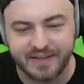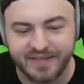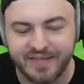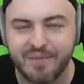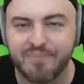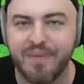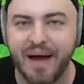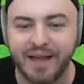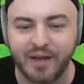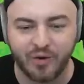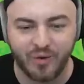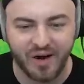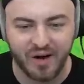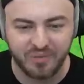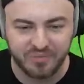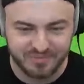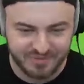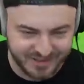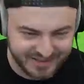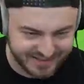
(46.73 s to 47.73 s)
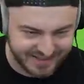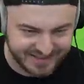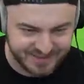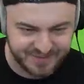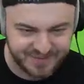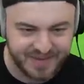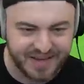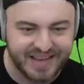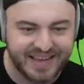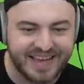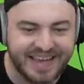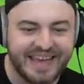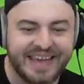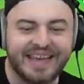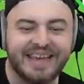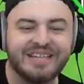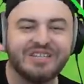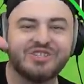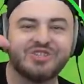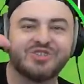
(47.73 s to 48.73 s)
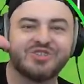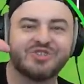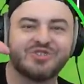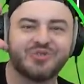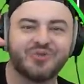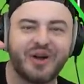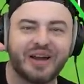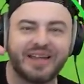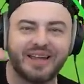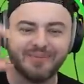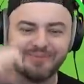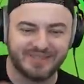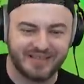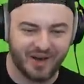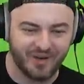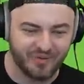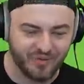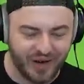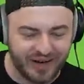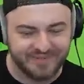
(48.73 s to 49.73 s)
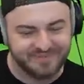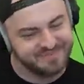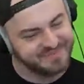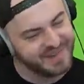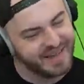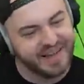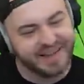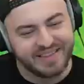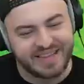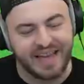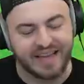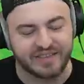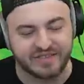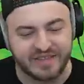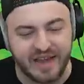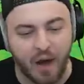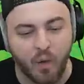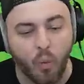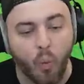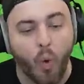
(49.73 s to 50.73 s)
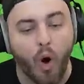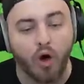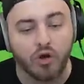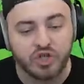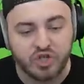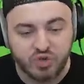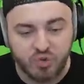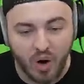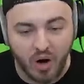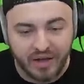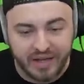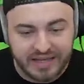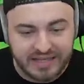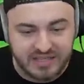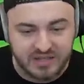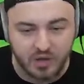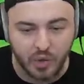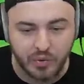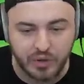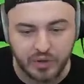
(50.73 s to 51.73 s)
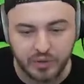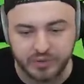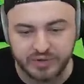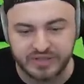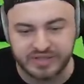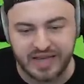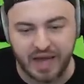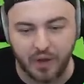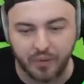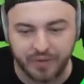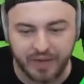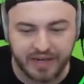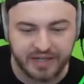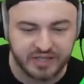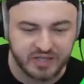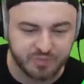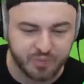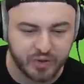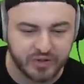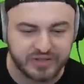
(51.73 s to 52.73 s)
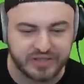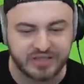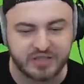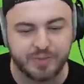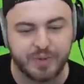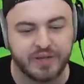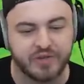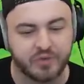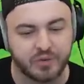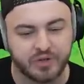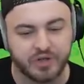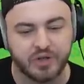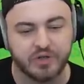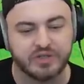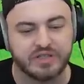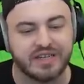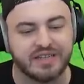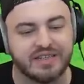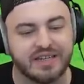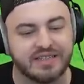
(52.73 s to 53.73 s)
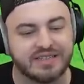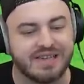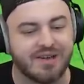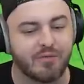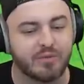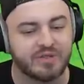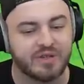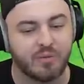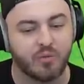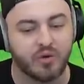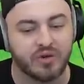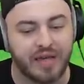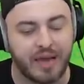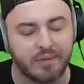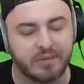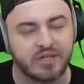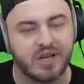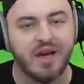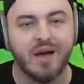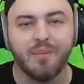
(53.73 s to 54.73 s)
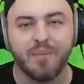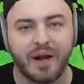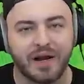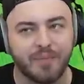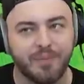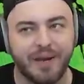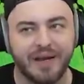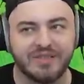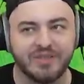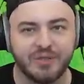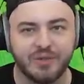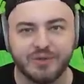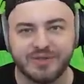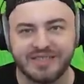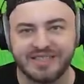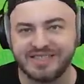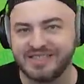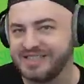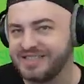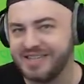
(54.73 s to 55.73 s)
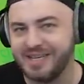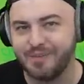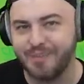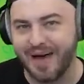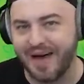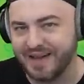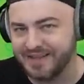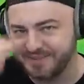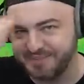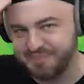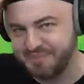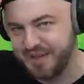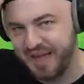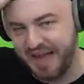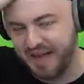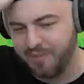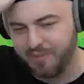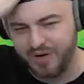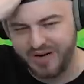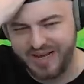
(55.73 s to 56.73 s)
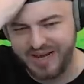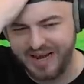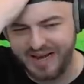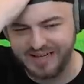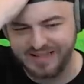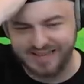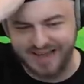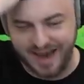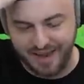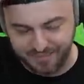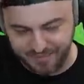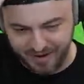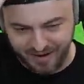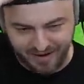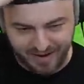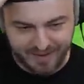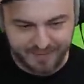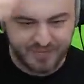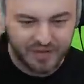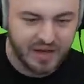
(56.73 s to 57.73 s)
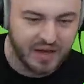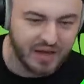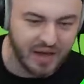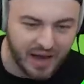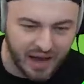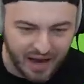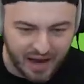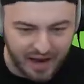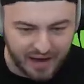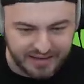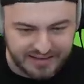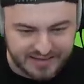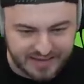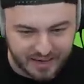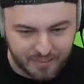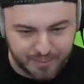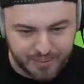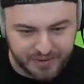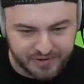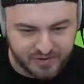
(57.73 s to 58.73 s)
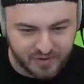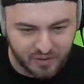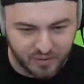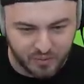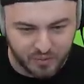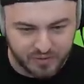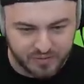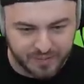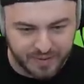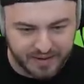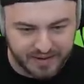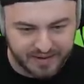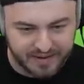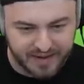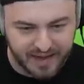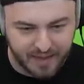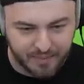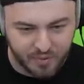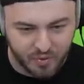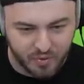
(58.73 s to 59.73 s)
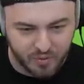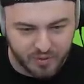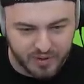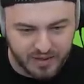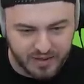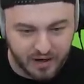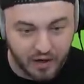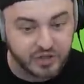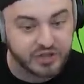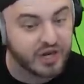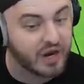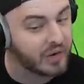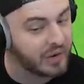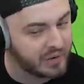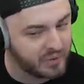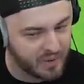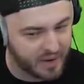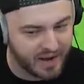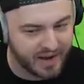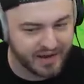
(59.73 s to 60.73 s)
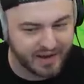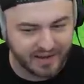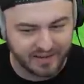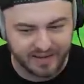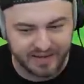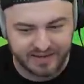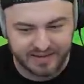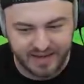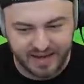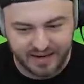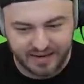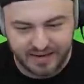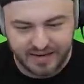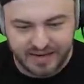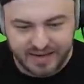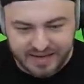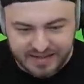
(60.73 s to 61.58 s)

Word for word: The micro. Look at this. He can shrink himself. What? Yes, now while shrunk, he slowly loses health and his sprinting speed is reduced and he takes seven percent more damage. But I can basically use this to sneak past anybody at any time, all right? Uh, he's got a pistol, let's make it a camo green, a cherry red, I like that.